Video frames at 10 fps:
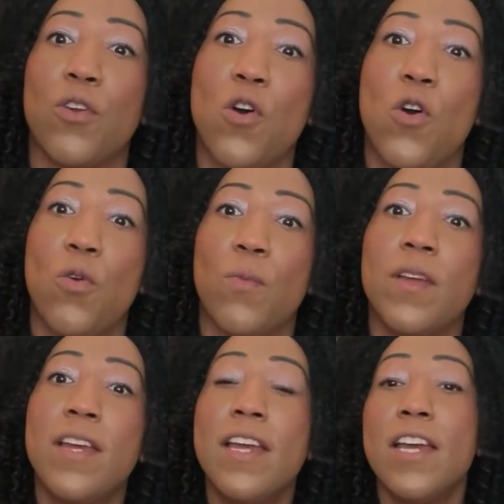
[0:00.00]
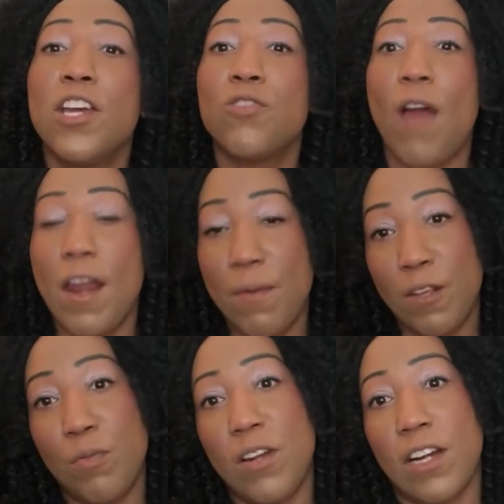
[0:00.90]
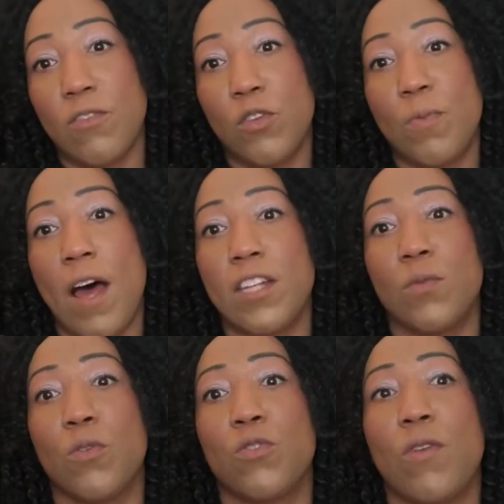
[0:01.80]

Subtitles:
in the home, try to be as productive as possible.